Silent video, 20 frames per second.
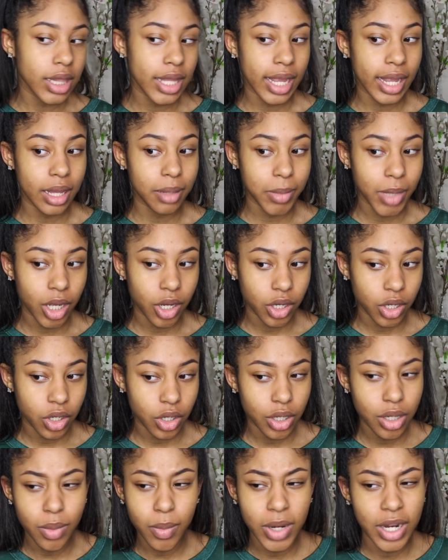Like I'm not
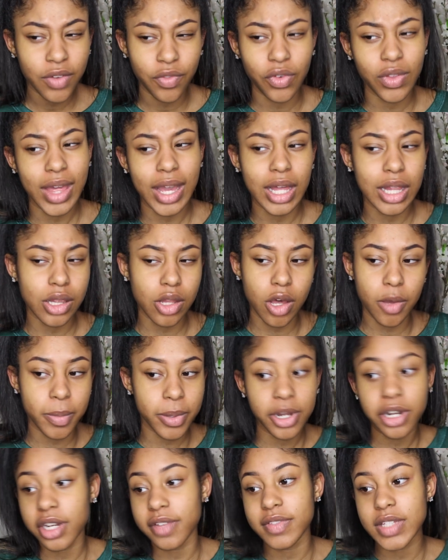going to wear it for like a long
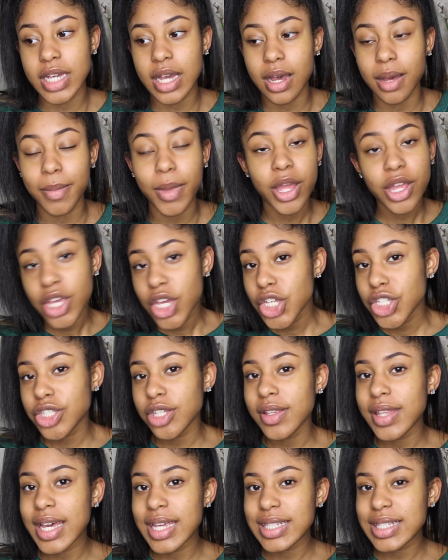period of time.
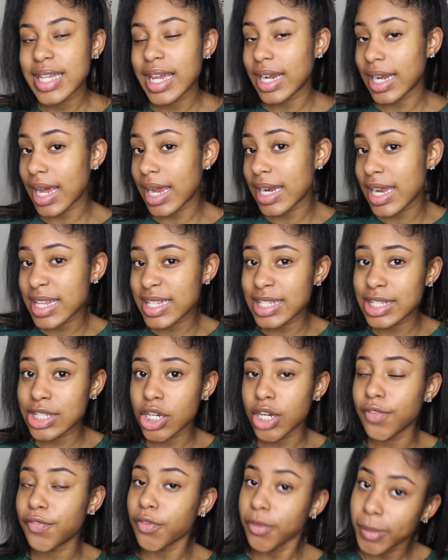So that's like not
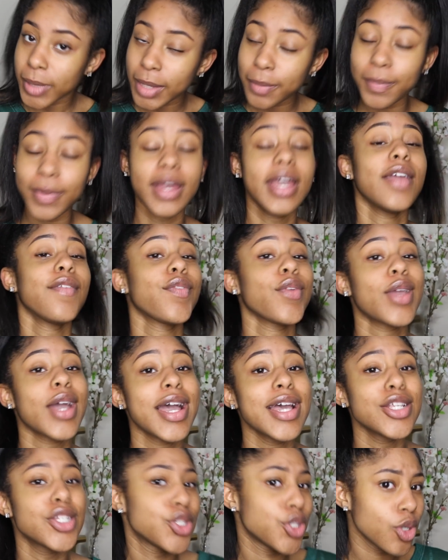necessary for me. But if you
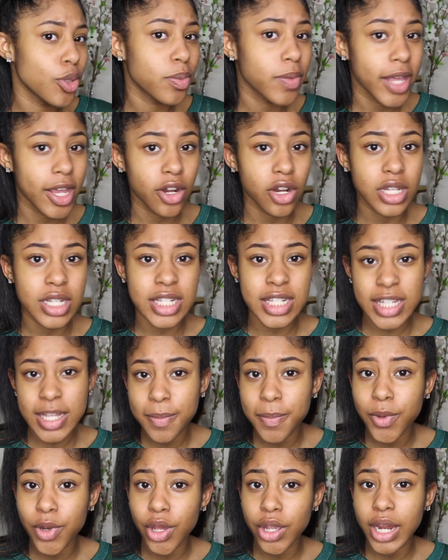guys do plan on
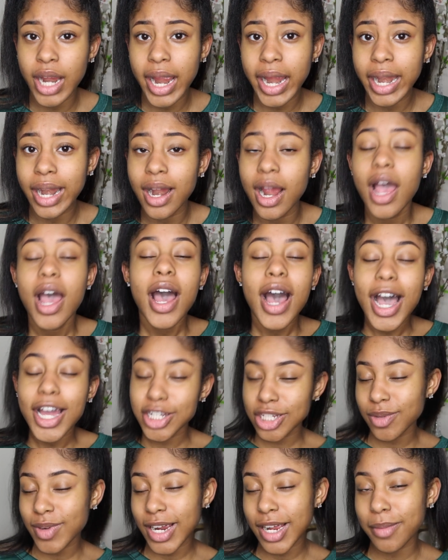sleeping on your hair, I
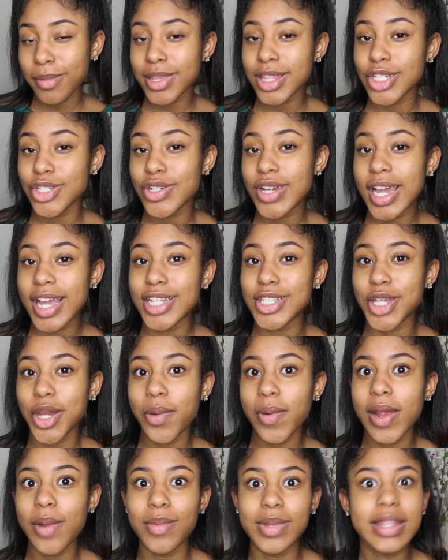do recommend that you guys go
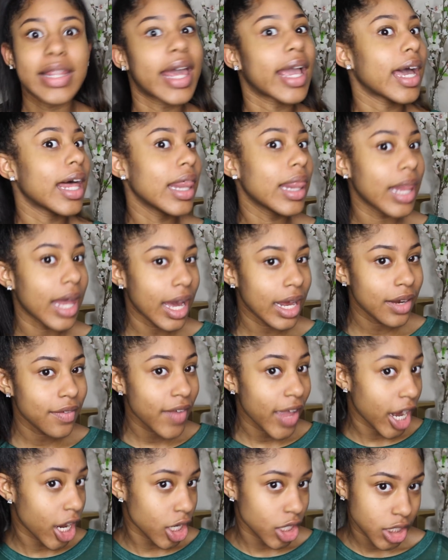in with like a lot of
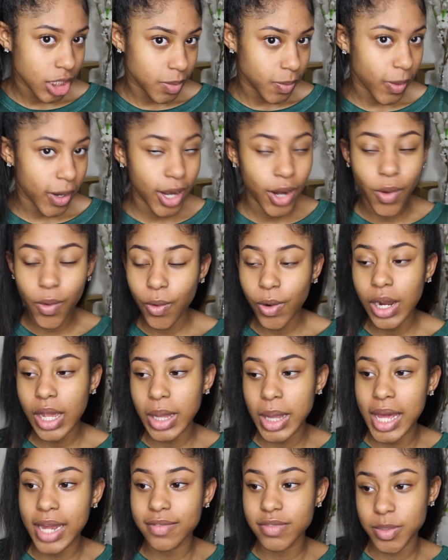hairspray or a
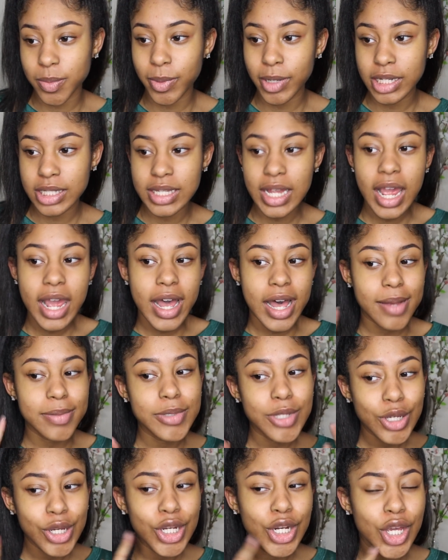lot of spritz. I'm
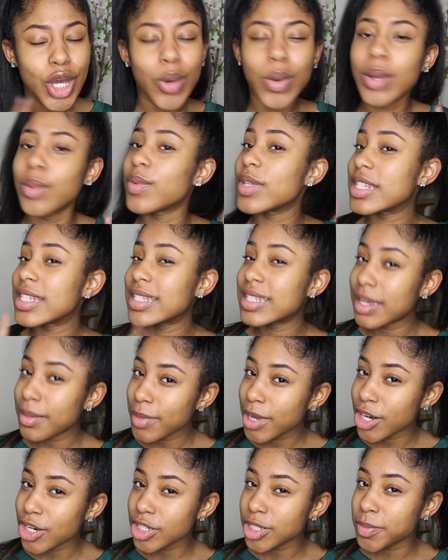still going to go in with some
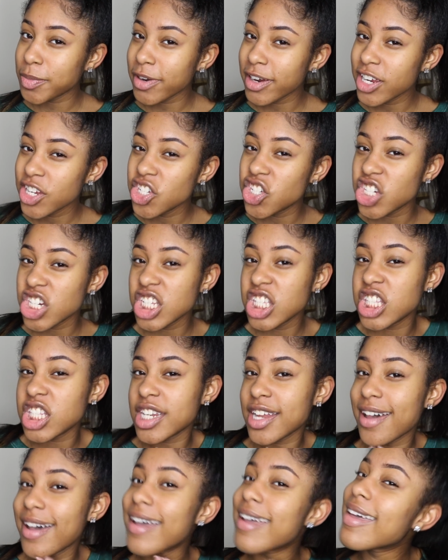hairspray, just
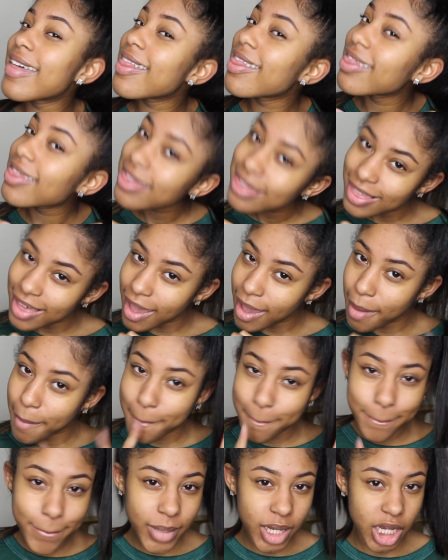not that
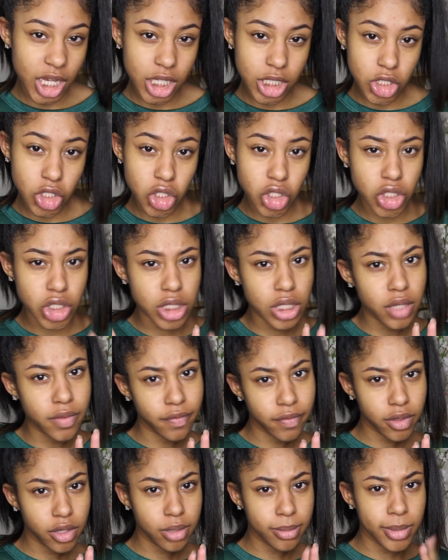much. You
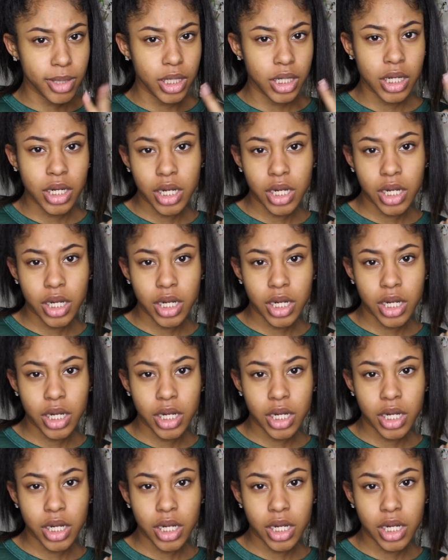feel me?